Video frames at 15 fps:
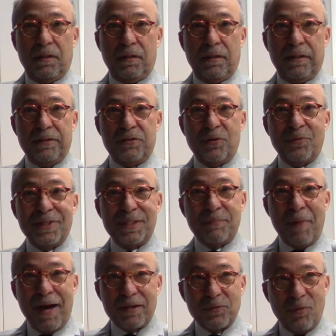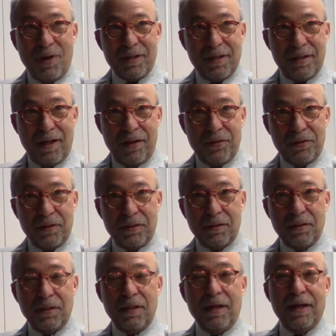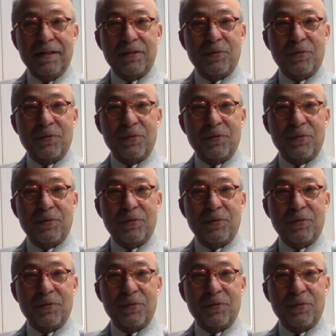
and to respect one another and